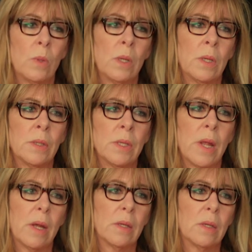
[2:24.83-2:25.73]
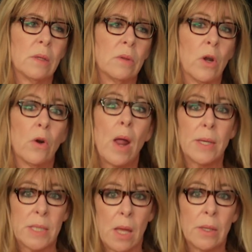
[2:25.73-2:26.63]
in that they're
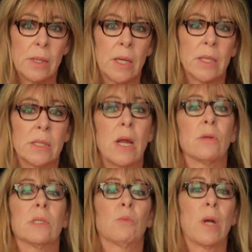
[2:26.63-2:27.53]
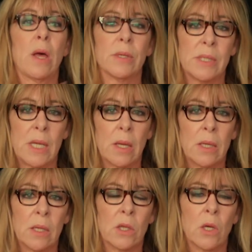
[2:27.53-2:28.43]
not telling it, it's now someone else
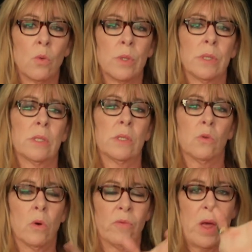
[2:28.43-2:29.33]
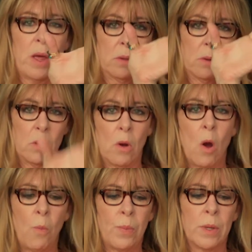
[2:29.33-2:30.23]
telling it, there was this sort of
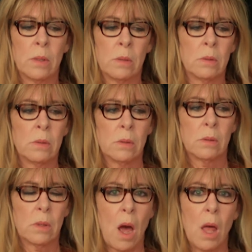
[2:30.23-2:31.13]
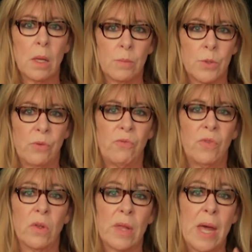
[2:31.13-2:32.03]
open column to
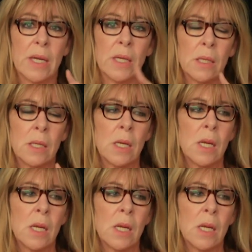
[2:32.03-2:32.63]
fill that in.